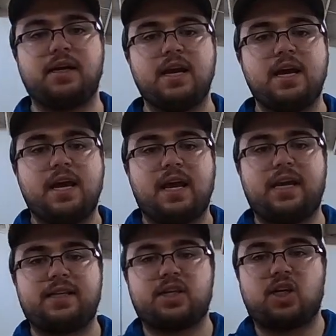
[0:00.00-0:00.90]

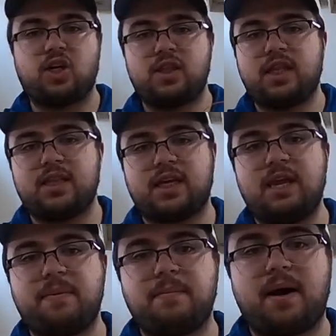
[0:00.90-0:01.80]
and it's a good thing to
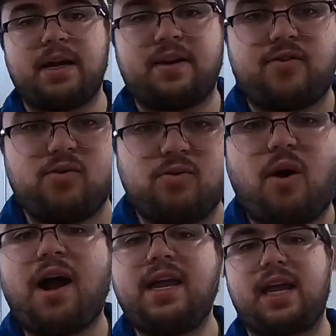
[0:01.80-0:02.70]
keep in mind if you
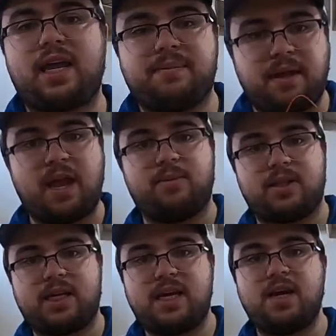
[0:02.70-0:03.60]
like being
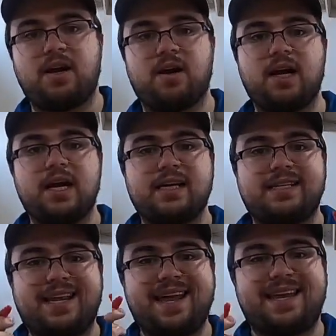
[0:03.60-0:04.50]
able to hear,
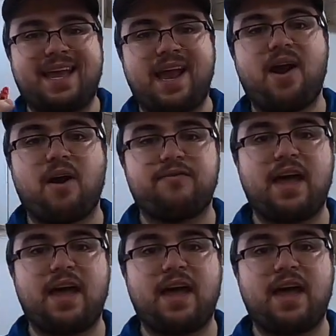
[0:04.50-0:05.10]
to take care